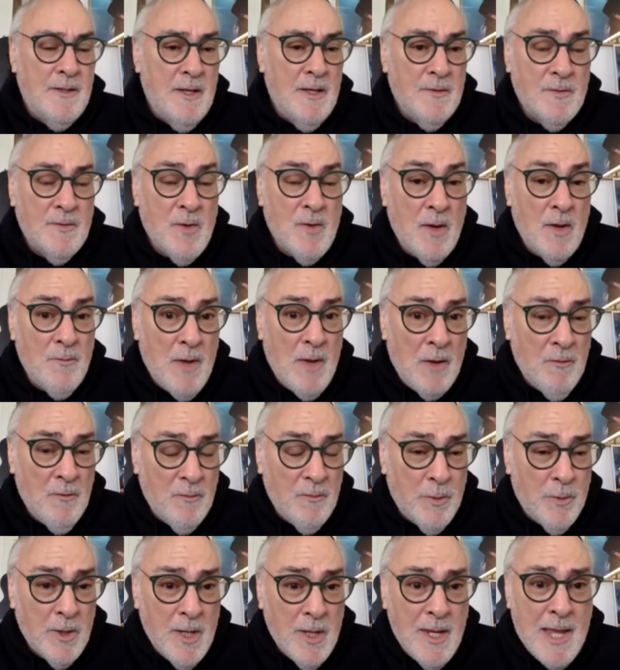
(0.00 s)
so I was
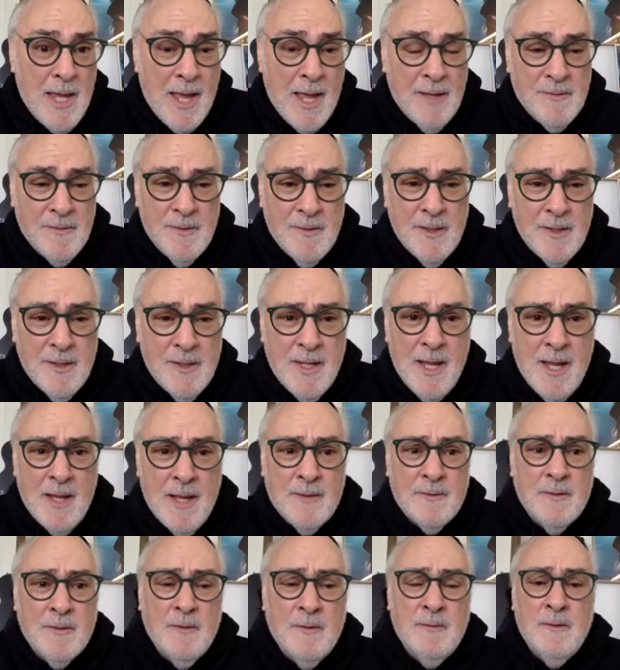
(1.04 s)
booking acts in the
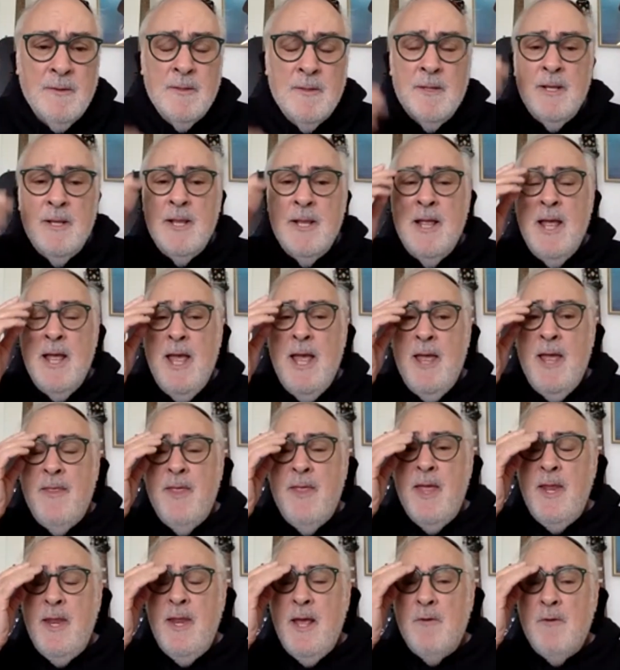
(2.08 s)
Catskills, and
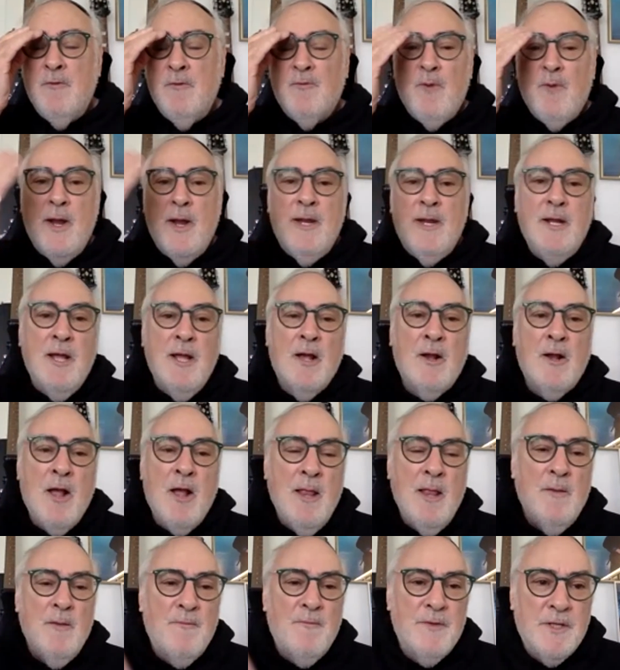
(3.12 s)
then I was writing a
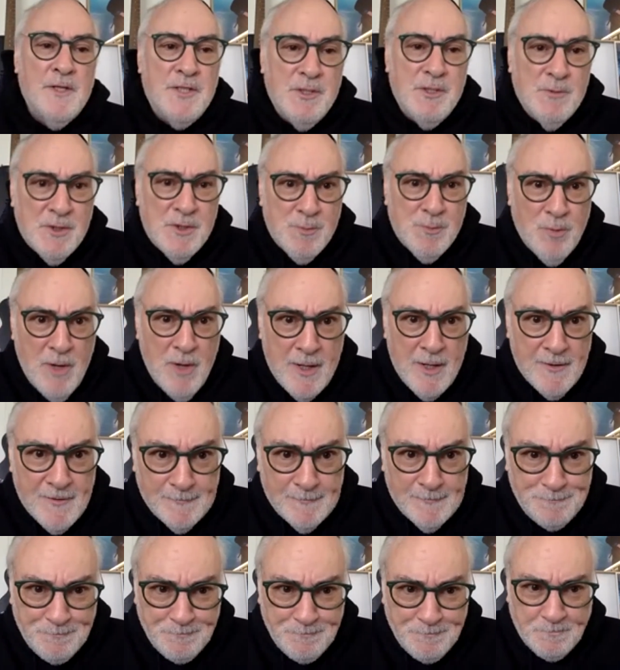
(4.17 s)
column for the Jewish Press.
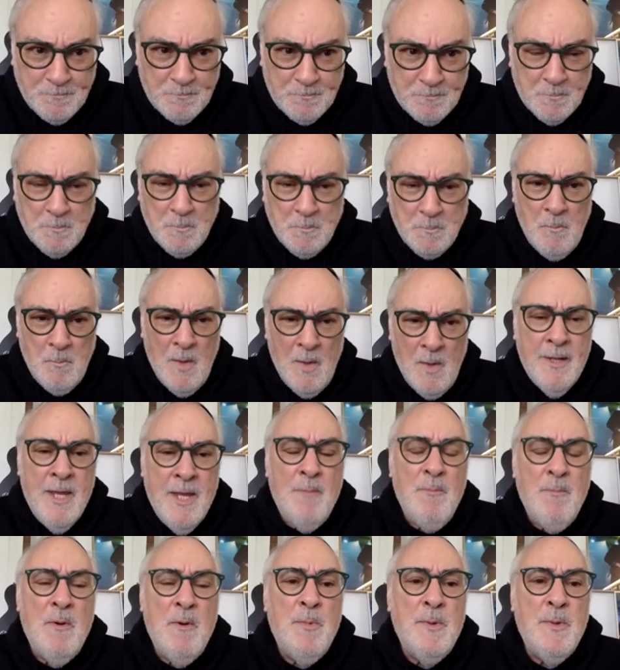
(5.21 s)
I
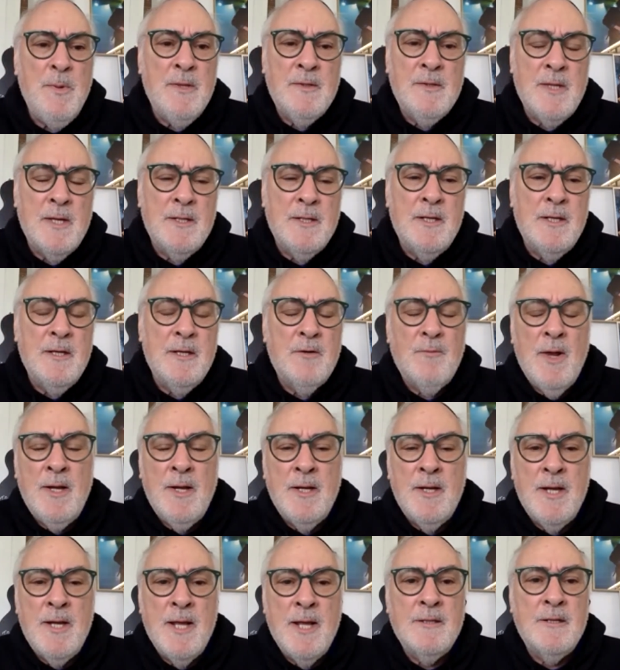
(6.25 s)
came up with this idea to write
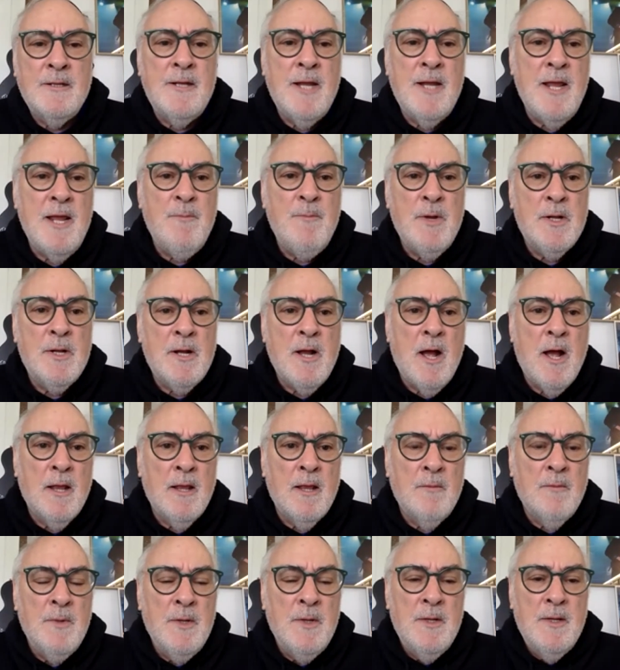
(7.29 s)
an entertainment
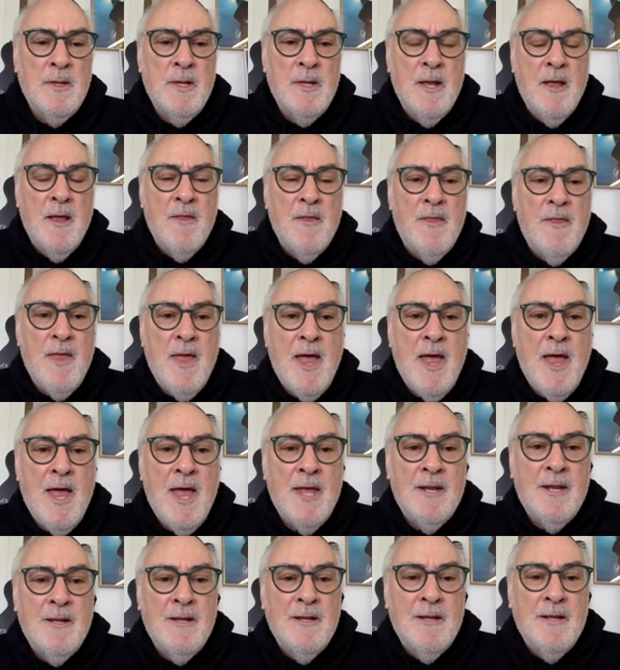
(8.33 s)
column
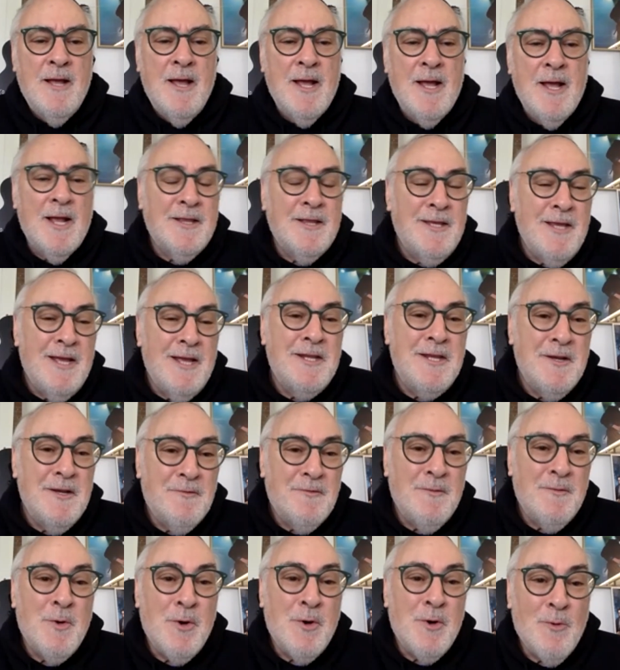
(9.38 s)
that I got the idea
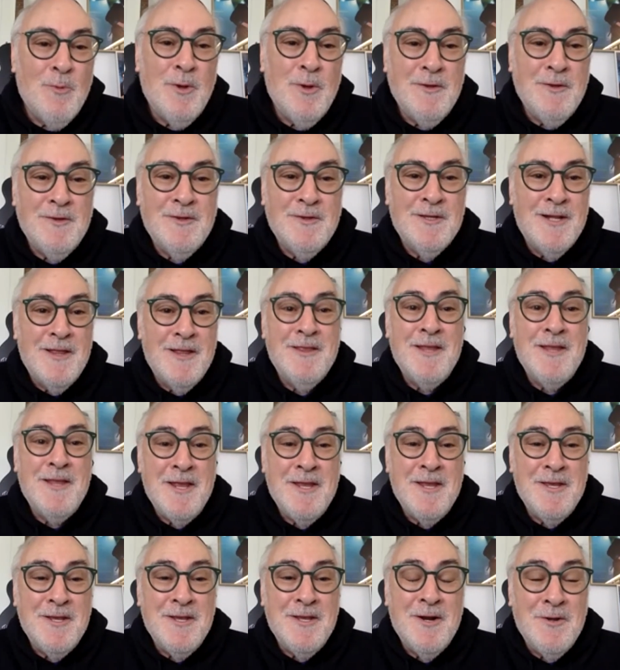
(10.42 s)
from Earl Wilson
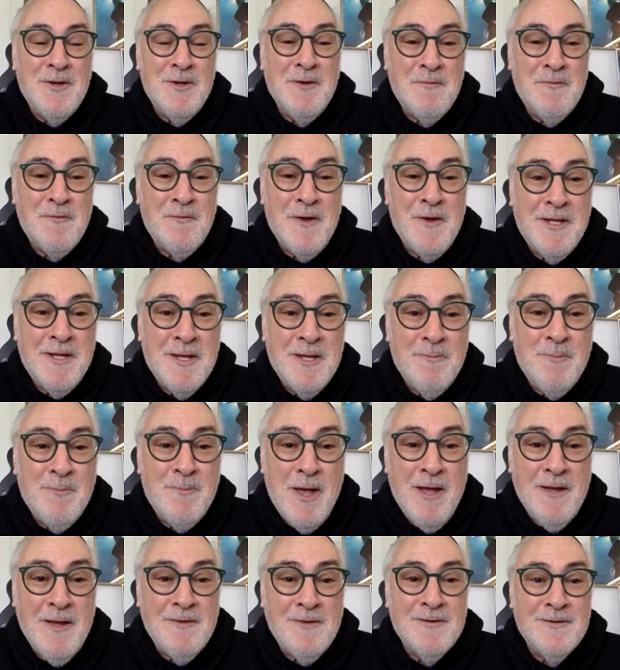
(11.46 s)
and your friend Tim
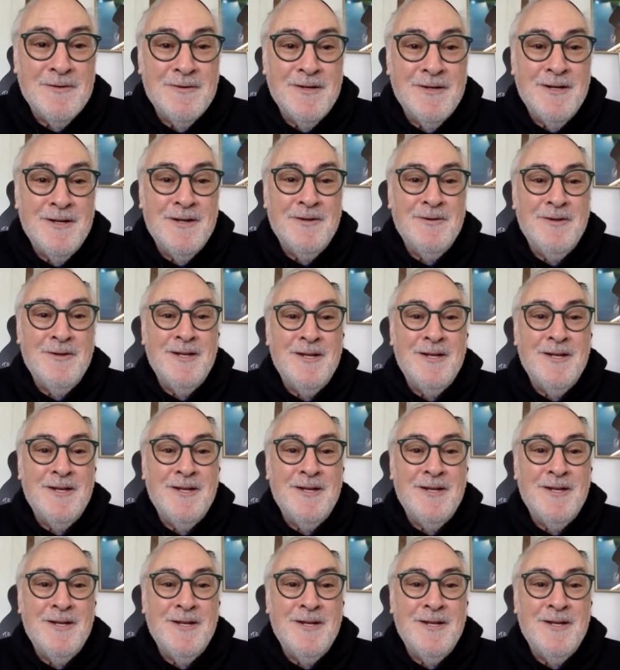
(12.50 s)
Boxer, and